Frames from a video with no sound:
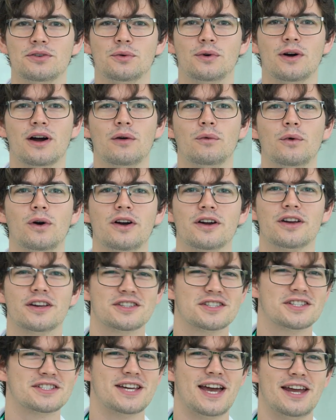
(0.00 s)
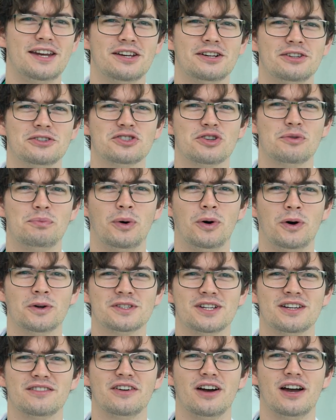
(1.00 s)
where I work as a technical support
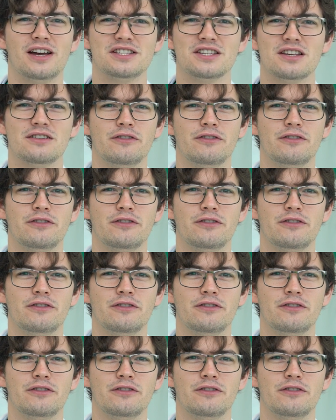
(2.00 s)
advisor